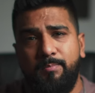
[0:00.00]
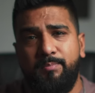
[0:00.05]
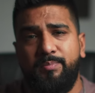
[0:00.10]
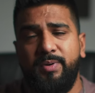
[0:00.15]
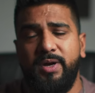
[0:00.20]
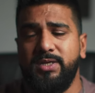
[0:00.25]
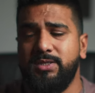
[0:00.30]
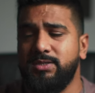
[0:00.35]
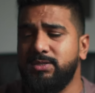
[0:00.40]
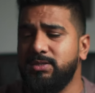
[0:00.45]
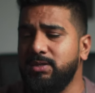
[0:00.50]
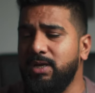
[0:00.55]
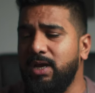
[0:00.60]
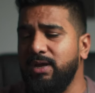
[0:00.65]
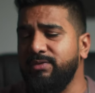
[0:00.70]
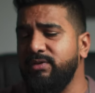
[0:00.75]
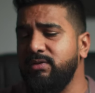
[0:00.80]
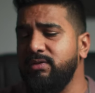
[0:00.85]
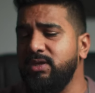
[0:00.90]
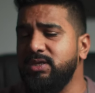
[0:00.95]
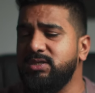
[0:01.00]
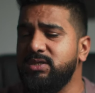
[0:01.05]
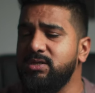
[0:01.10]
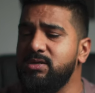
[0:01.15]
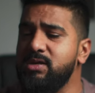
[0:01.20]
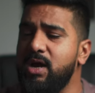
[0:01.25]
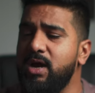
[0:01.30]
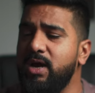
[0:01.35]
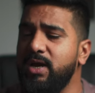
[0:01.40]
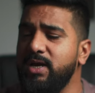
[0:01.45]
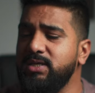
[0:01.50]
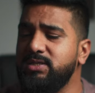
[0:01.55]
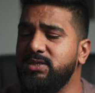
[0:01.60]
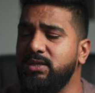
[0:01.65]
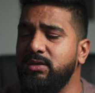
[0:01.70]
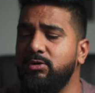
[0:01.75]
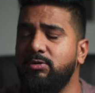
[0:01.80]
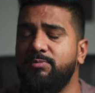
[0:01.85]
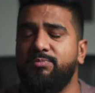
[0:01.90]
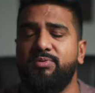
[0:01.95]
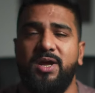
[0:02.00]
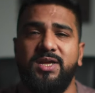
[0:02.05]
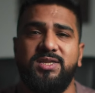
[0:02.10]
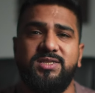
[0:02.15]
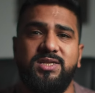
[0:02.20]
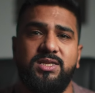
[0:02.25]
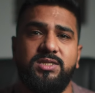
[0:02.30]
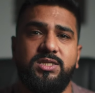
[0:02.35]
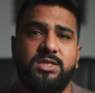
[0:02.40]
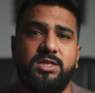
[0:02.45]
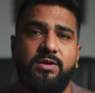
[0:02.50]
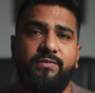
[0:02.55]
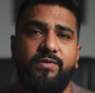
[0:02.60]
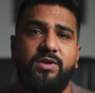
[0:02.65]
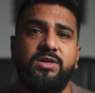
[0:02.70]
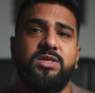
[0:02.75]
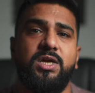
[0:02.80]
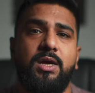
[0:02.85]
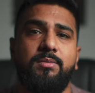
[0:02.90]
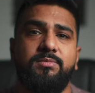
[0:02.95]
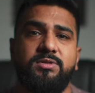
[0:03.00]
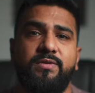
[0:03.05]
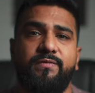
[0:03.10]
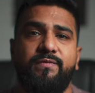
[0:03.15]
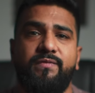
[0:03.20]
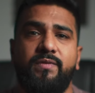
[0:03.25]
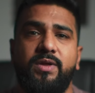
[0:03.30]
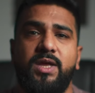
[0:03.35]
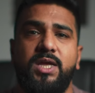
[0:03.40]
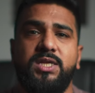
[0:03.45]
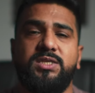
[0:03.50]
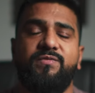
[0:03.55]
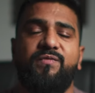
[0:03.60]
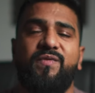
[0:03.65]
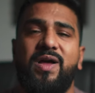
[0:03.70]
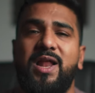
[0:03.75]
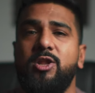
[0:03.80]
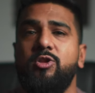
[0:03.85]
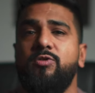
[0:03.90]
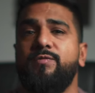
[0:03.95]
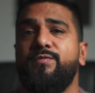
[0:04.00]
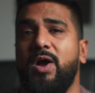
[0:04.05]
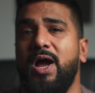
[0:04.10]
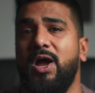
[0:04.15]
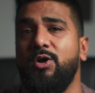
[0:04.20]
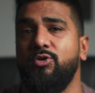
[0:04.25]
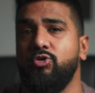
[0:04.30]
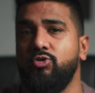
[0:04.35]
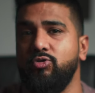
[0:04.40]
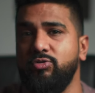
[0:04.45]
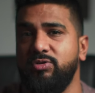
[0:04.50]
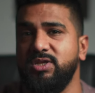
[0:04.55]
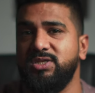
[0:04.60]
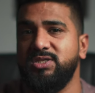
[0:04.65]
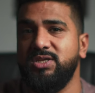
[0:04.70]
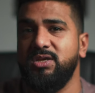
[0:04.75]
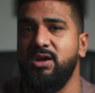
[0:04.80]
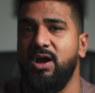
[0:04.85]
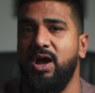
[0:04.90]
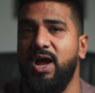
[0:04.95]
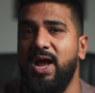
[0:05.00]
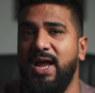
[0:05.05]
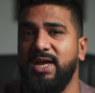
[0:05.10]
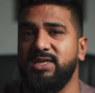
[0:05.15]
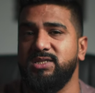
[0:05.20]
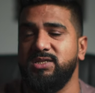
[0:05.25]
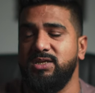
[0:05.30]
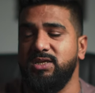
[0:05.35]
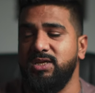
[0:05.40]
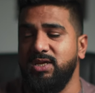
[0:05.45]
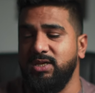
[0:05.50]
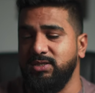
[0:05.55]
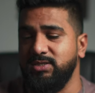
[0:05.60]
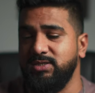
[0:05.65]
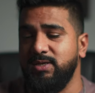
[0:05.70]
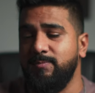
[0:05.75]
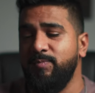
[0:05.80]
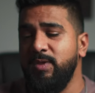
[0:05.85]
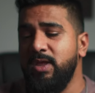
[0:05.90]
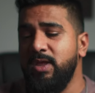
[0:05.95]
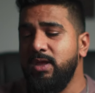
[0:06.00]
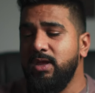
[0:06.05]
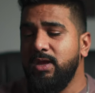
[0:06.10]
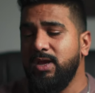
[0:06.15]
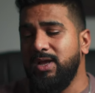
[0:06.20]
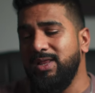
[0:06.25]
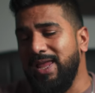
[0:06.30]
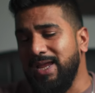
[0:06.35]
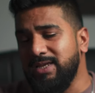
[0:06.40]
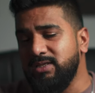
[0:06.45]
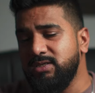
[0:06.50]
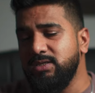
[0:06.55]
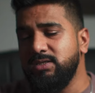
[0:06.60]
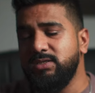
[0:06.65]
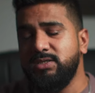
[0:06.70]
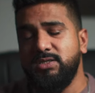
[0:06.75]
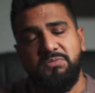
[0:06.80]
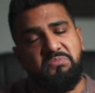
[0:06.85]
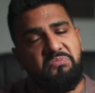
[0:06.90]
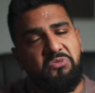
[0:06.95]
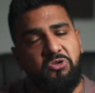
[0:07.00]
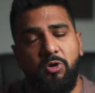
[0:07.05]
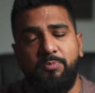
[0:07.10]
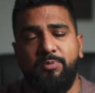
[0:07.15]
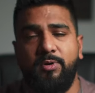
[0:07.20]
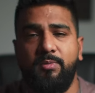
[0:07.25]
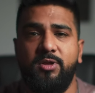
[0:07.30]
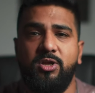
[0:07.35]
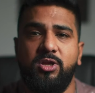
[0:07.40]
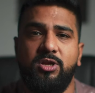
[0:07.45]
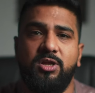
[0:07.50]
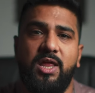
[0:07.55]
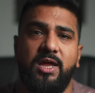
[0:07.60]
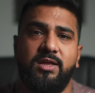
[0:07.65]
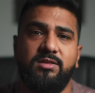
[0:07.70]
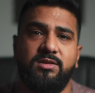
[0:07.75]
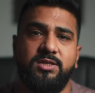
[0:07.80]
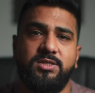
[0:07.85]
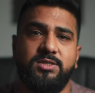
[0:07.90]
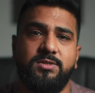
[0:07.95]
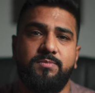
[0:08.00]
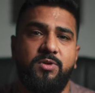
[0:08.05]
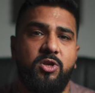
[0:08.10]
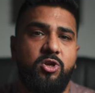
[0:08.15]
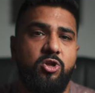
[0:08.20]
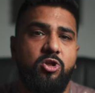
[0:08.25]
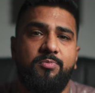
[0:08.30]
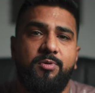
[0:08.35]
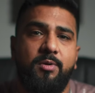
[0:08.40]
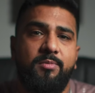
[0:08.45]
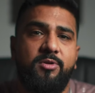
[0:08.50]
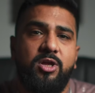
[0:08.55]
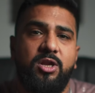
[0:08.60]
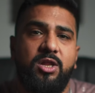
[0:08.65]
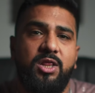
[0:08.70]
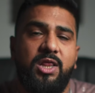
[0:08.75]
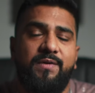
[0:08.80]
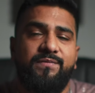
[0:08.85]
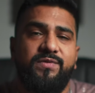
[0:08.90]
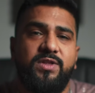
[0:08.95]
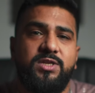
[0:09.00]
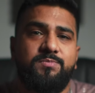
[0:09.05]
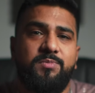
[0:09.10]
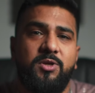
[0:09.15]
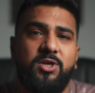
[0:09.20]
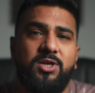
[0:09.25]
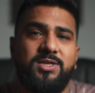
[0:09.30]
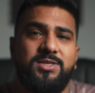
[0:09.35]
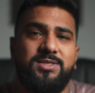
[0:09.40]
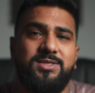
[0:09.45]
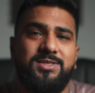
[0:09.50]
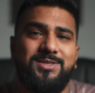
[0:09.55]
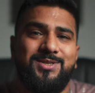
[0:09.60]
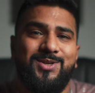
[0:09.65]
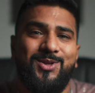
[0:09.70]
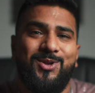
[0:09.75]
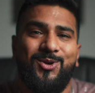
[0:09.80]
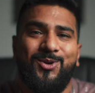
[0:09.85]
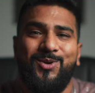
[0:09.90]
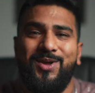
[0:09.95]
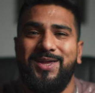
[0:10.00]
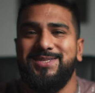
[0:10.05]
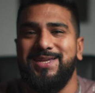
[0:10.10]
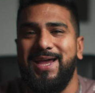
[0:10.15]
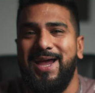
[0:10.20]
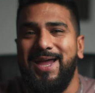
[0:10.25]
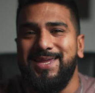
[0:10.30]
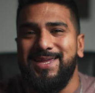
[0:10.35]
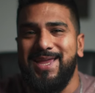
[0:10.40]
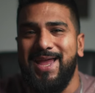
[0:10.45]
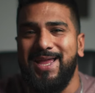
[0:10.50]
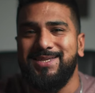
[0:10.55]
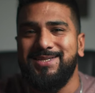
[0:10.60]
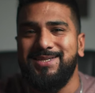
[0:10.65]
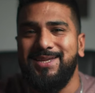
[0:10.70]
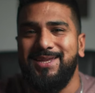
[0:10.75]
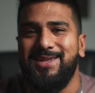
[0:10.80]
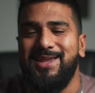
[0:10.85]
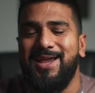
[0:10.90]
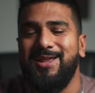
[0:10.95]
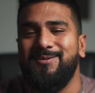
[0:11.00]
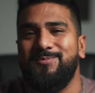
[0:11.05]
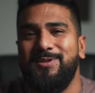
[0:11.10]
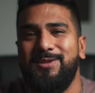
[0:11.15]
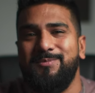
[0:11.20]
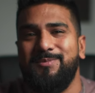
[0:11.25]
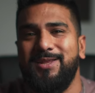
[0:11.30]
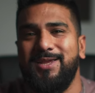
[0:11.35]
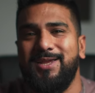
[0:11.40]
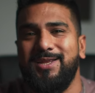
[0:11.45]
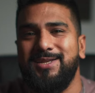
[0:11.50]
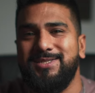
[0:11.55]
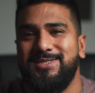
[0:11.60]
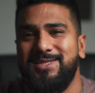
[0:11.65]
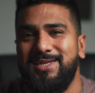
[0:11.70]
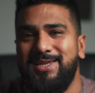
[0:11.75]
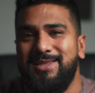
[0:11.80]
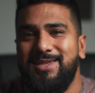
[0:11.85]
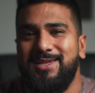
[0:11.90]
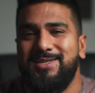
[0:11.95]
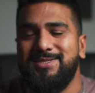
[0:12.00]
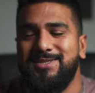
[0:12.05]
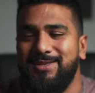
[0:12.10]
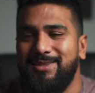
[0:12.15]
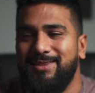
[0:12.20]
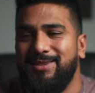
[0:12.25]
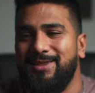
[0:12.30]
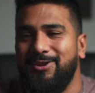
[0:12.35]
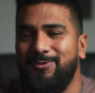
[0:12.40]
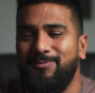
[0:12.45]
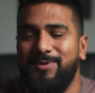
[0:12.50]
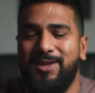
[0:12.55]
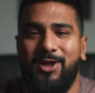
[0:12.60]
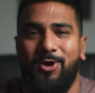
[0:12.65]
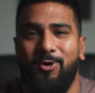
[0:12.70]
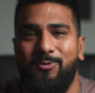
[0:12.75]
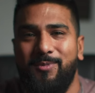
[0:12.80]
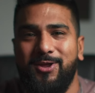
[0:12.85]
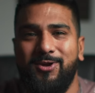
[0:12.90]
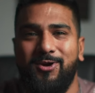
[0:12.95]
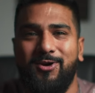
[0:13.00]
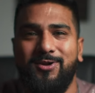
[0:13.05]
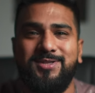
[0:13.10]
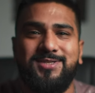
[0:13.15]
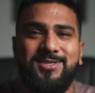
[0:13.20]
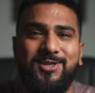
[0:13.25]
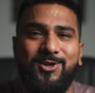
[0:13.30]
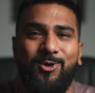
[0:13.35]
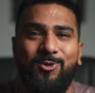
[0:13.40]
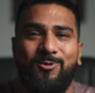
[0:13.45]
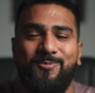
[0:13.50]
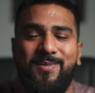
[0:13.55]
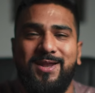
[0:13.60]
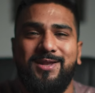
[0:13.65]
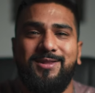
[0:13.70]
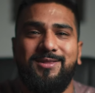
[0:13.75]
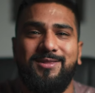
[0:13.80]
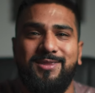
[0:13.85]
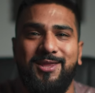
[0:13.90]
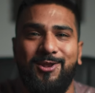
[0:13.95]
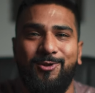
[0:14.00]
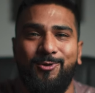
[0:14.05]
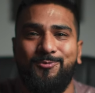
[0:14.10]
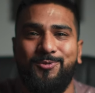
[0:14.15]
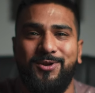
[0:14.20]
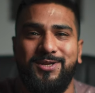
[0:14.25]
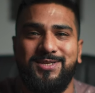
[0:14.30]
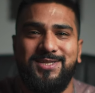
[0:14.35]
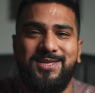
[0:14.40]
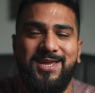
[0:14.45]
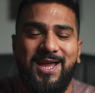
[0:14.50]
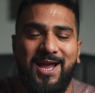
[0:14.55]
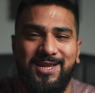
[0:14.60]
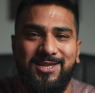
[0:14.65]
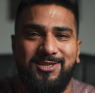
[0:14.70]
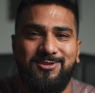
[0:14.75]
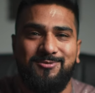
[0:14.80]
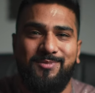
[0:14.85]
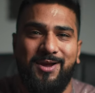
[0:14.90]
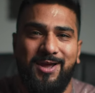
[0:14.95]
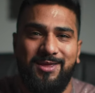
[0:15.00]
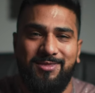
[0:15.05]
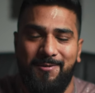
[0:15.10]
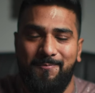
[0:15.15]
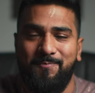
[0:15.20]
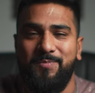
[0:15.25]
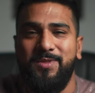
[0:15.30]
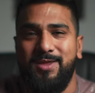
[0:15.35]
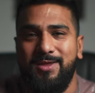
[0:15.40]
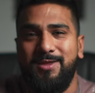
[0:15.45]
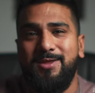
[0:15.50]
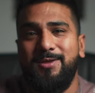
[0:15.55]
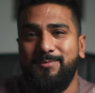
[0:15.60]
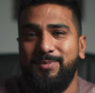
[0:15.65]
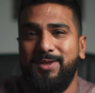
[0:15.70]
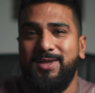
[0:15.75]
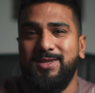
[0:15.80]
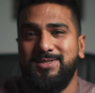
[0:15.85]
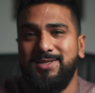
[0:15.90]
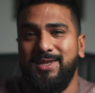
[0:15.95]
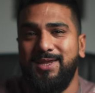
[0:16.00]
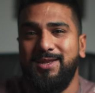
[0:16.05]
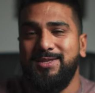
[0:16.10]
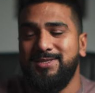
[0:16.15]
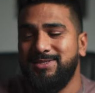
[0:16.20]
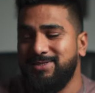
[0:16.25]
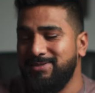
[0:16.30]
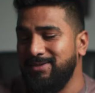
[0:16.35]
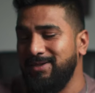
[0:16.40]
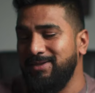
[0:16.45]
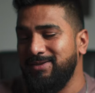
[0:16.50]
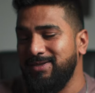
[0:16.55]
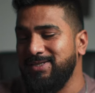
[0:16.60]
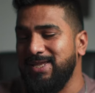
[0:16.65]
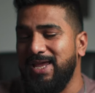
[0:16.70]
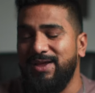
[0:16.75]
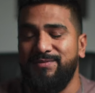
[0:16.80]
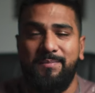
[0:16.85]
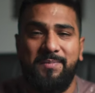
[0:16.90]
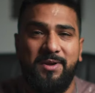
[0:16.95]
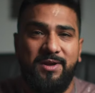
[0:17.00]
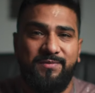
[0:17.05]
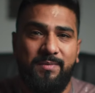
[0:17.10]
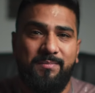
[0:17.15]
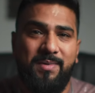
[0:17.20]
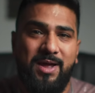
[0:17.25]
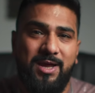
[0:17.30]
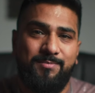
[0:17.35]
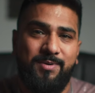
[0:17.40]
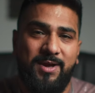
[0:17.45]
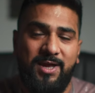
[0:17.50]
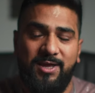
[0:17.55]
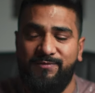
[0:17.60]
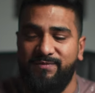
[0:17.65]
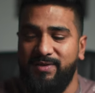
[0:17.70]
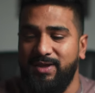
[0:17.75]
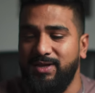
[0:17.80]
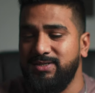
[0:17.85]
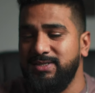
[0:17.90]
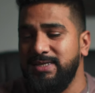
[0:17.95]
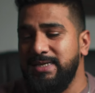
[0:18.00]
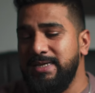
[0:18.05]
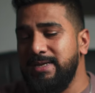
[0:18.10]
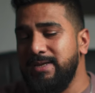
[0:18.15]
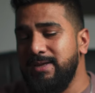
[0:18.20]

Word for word: But I think this cigar is a little price sensitive in terms of its value for how good the cigar actually is. Collectors, you're probably gonna like this. You know, you're probably gonna love this because, you know, it's eye catching and people are gonna see these and gonna be like, oh my God, it's the gold medal. They look pretty. I need to buy them because it is, it does have a bit of a magpie effect.